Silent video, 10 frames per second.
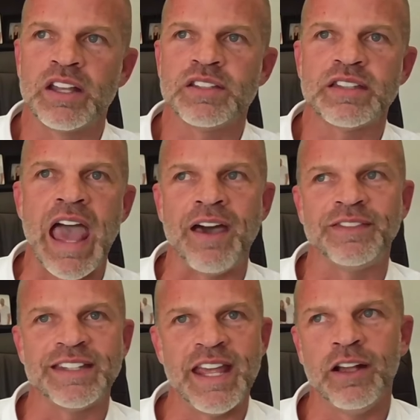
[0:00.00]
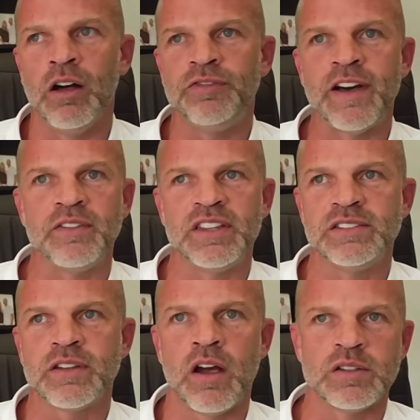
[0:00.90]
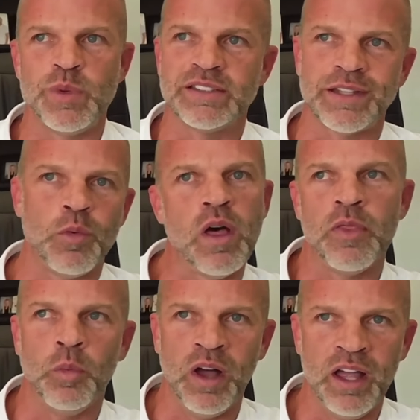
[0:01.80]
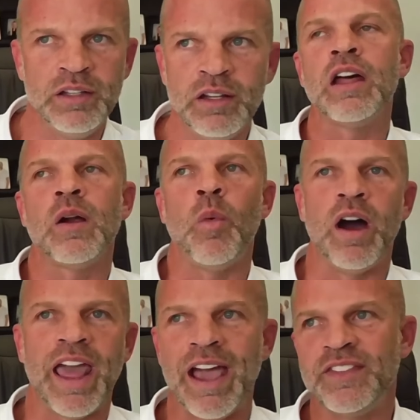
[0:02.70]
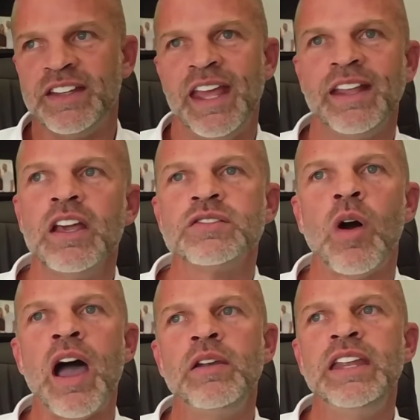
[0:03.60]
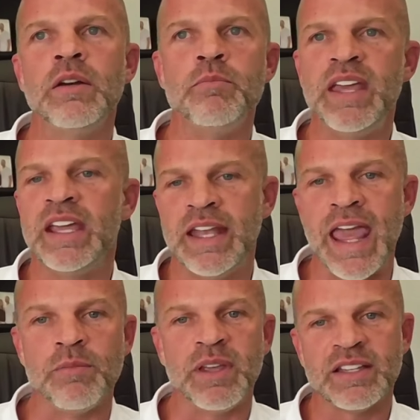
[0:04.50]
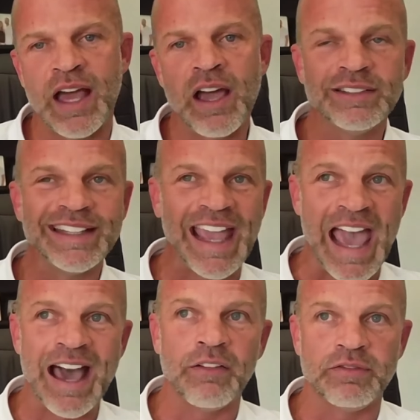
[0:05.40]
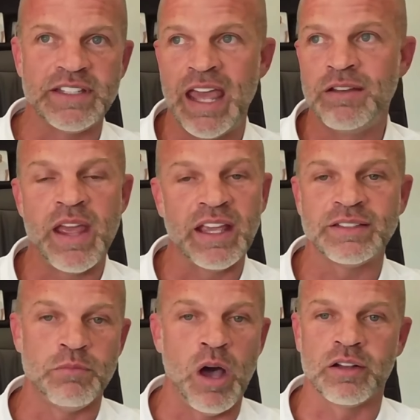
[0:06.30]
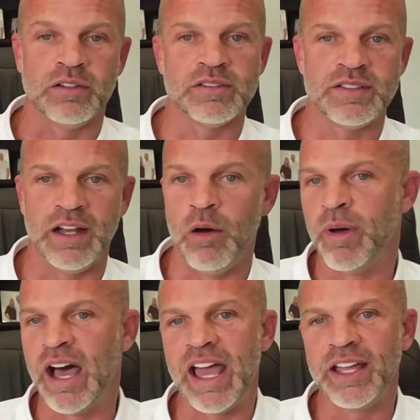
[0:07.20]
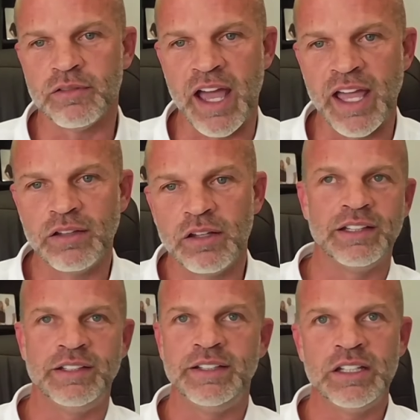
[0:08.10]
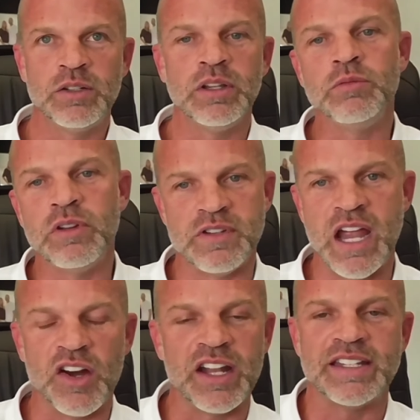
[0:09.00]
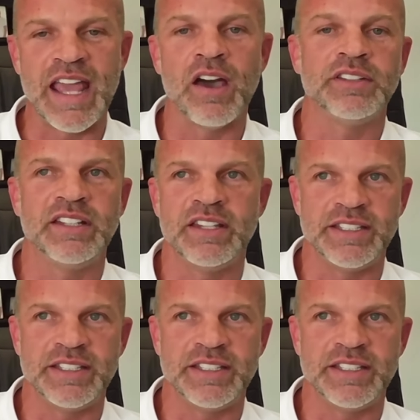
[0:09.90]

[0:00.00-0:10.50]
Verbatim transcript: to just have to take all five of these cars because I want the one. I don't want to have to take. So I need a big net because I only have 10 makes and models that I'll buy, right? i literally, we've narrowed it down to the